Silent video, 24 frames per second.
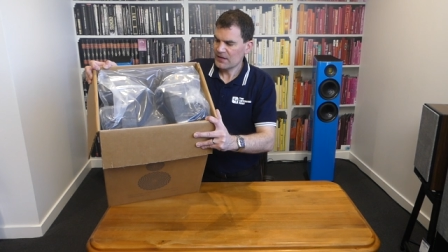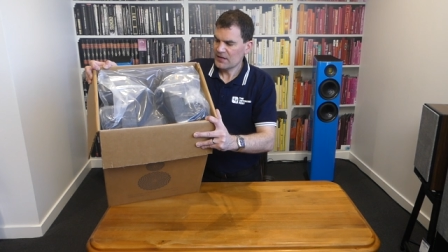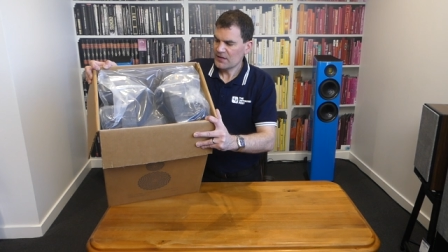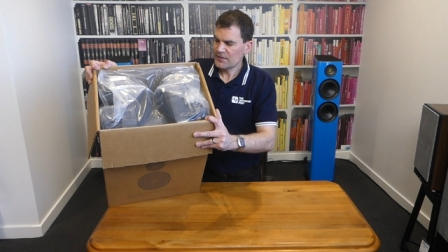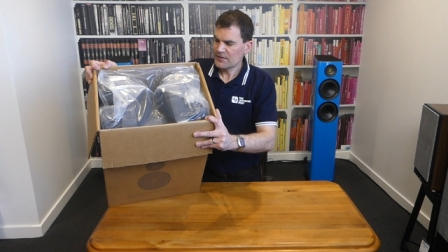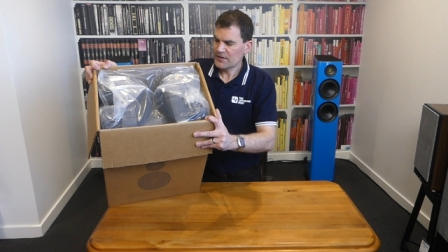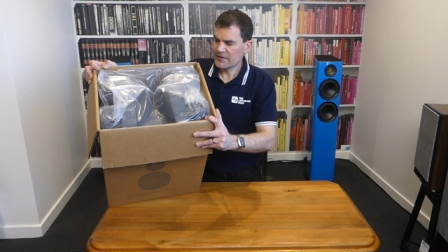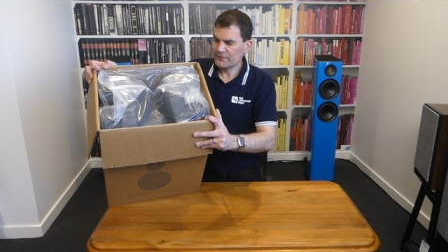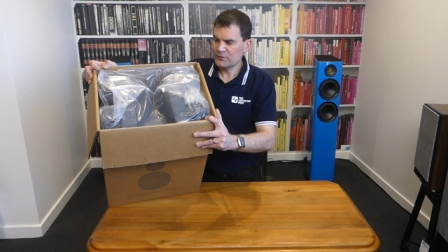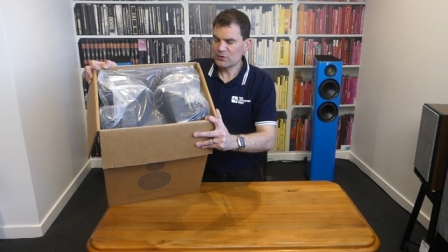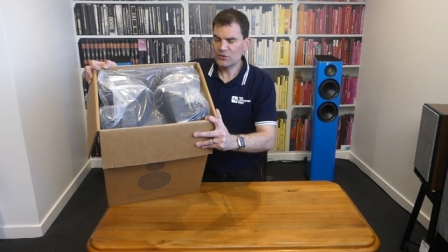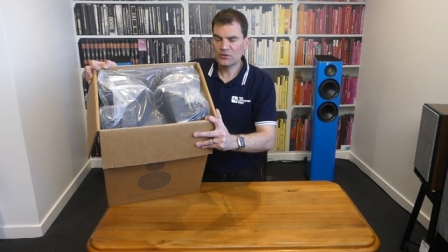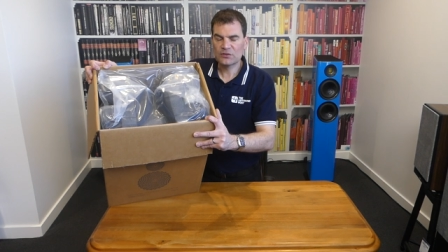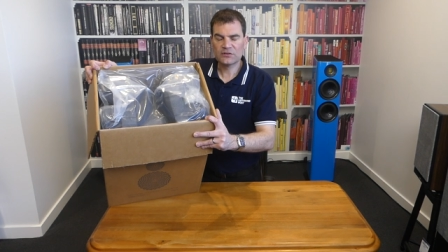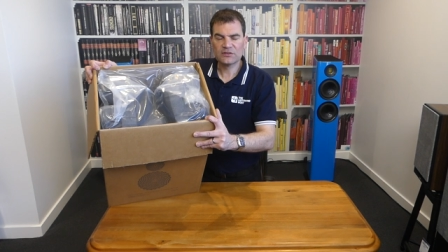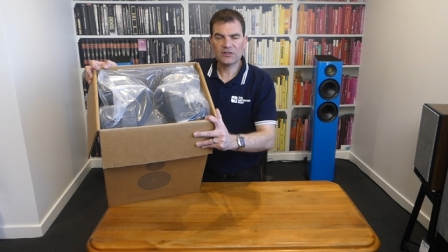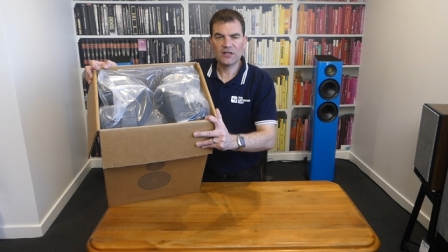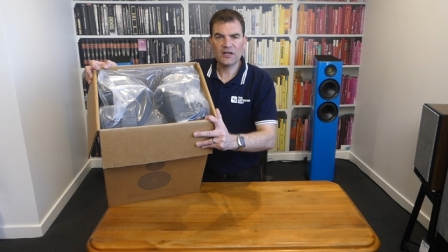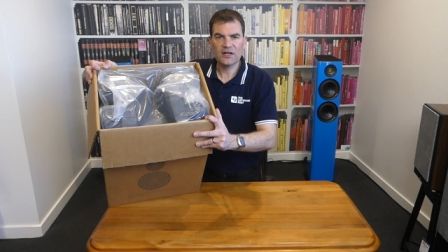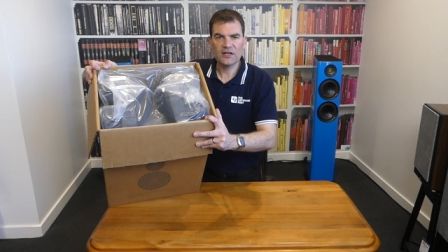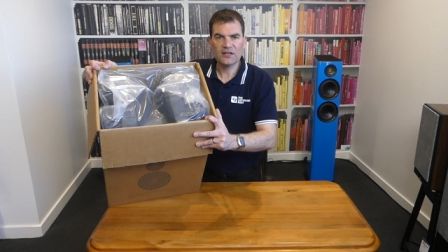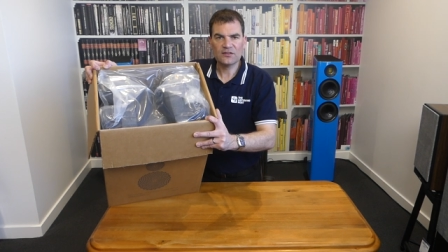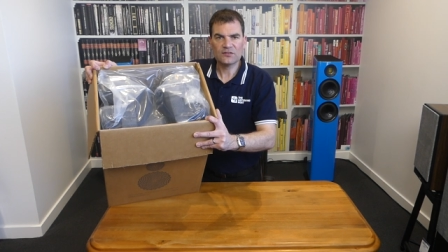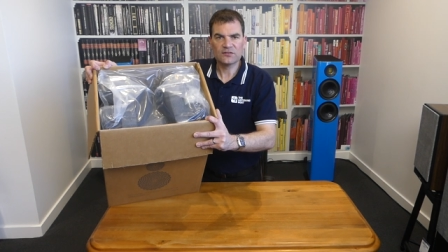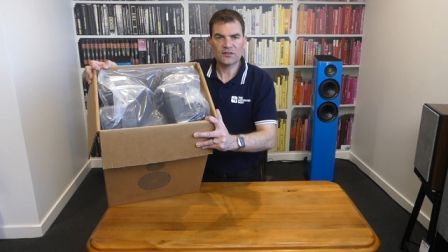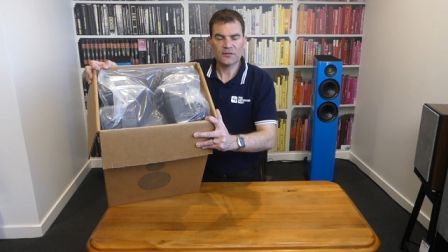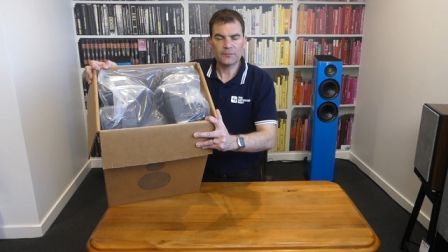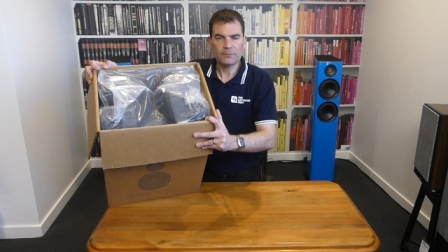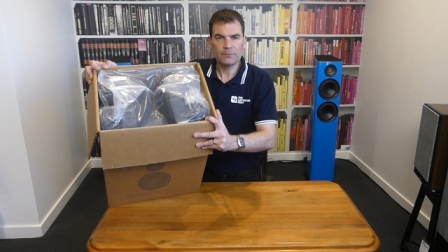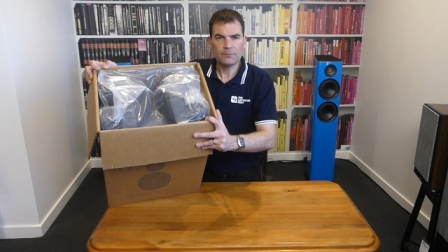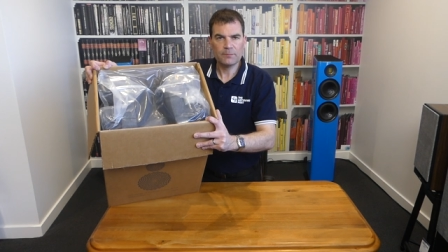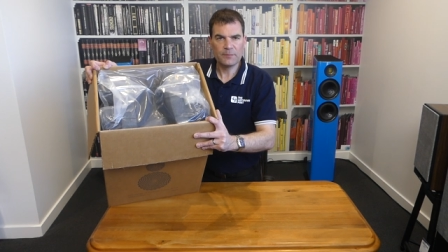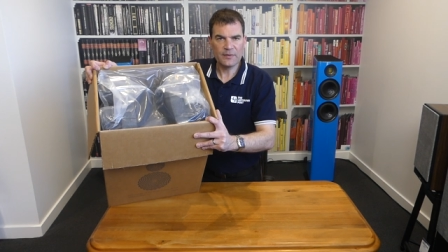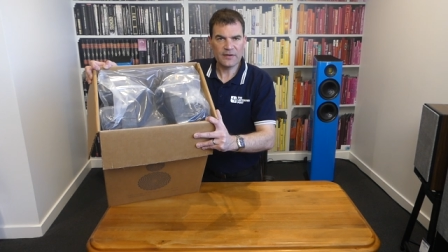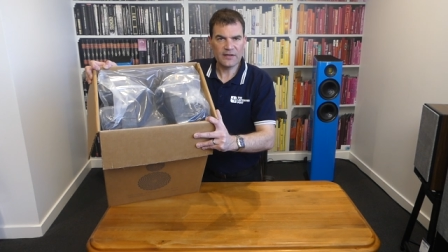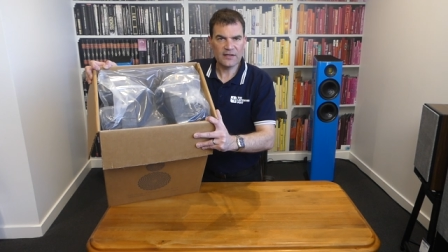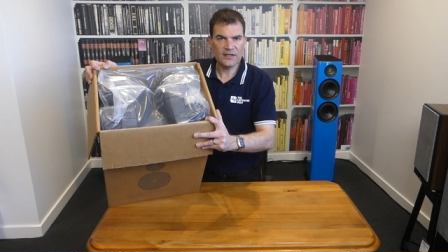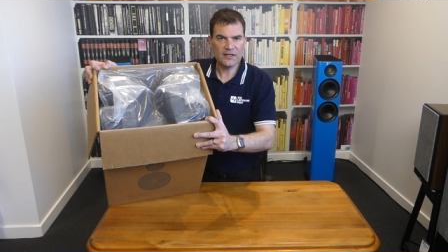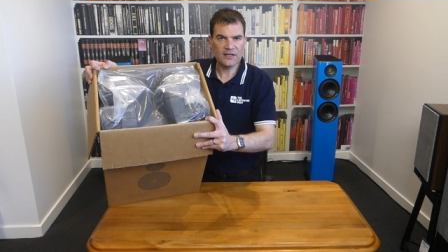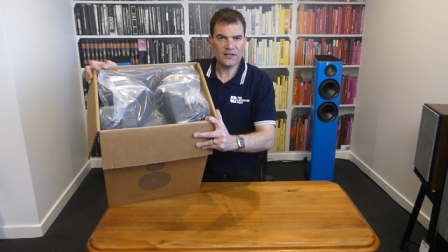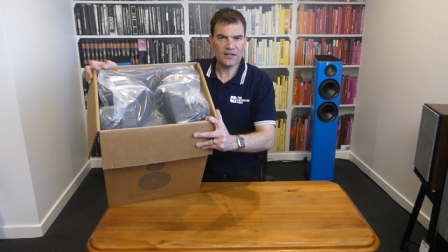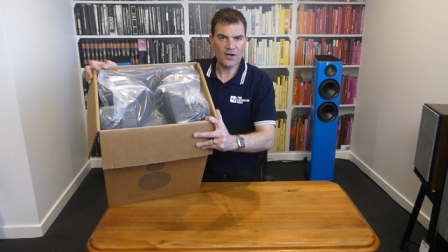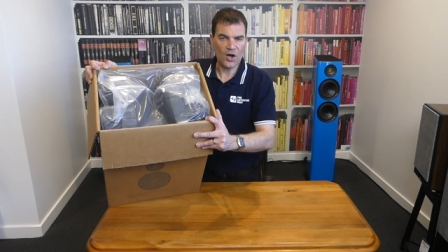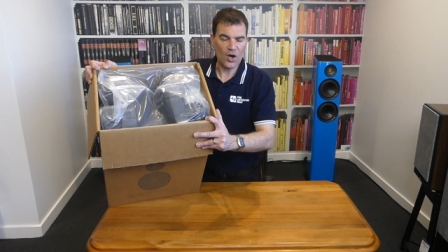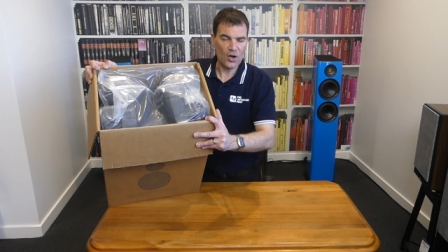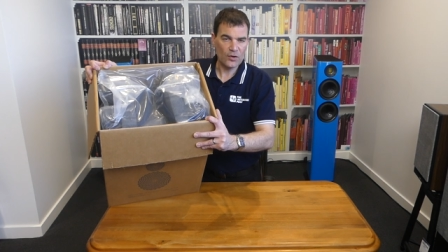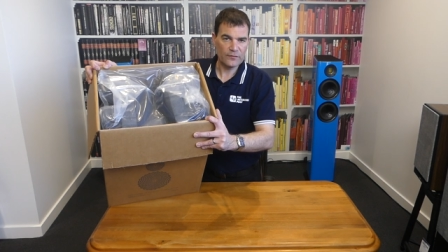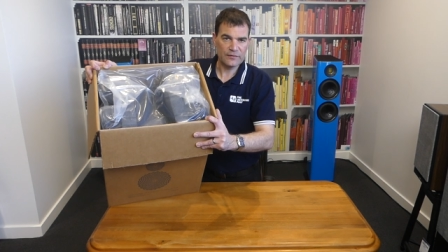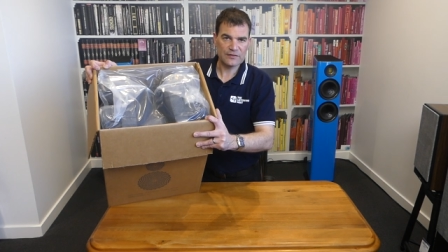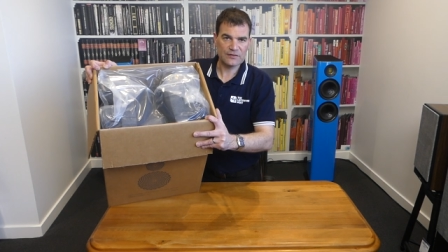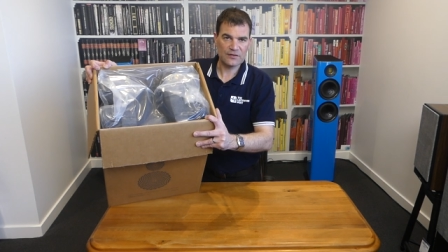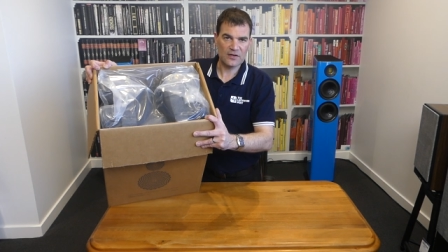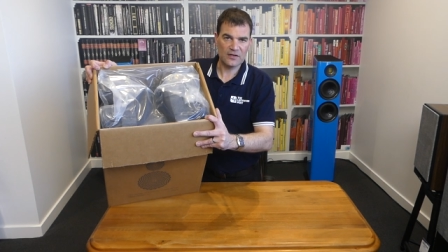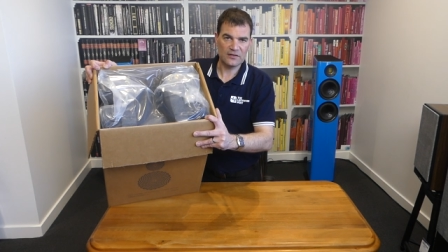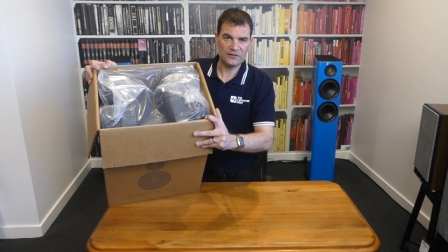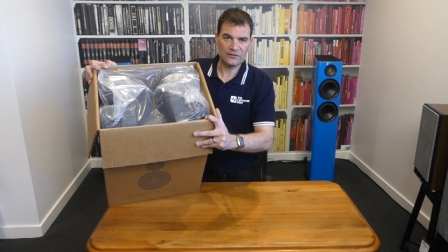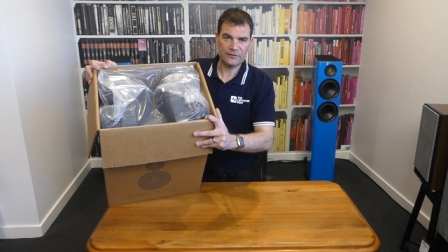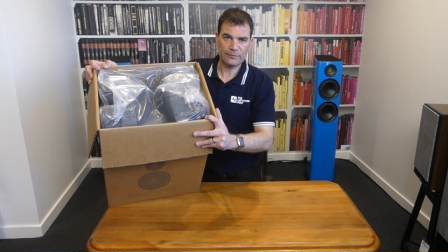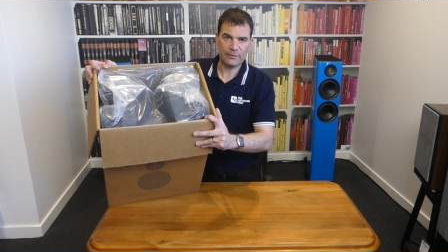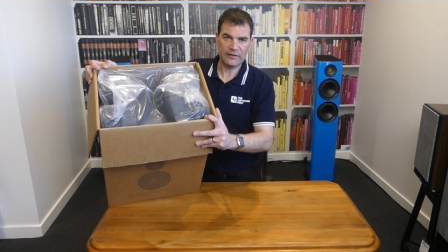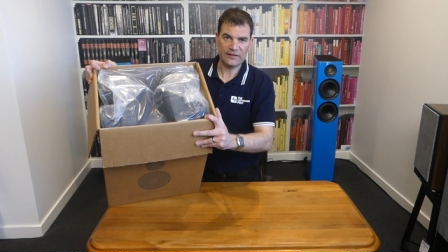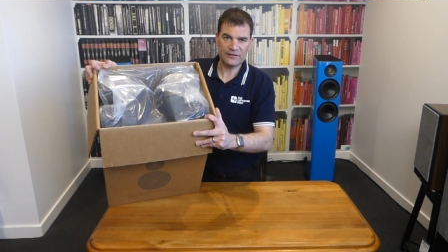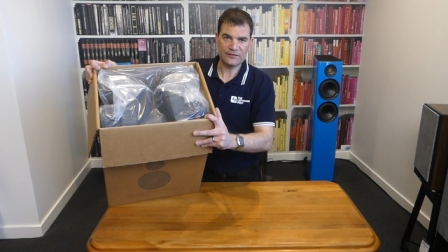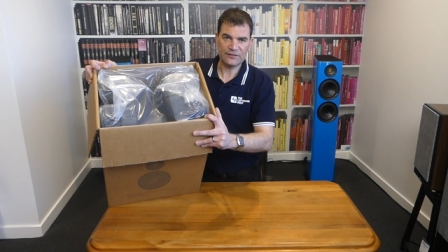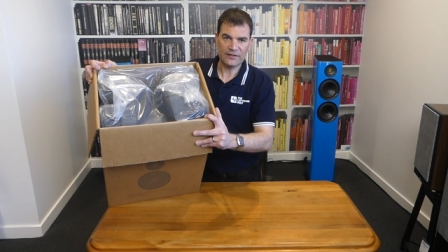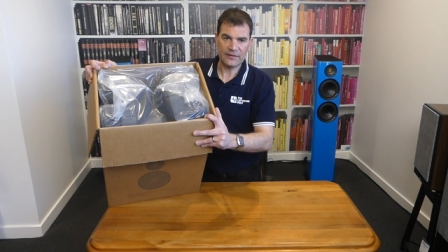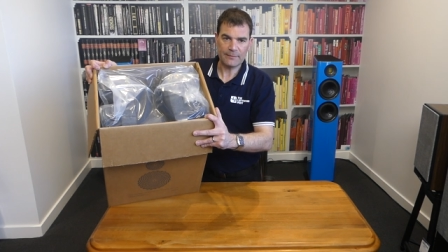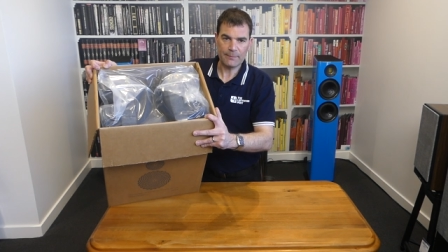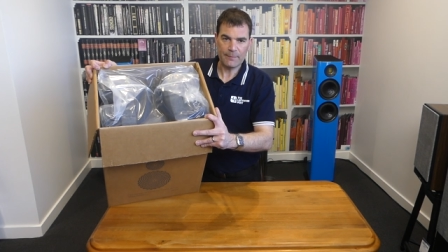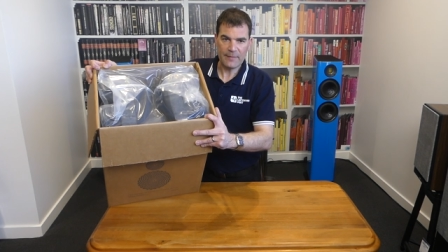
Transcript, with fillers: They've utilised a big oversized plastic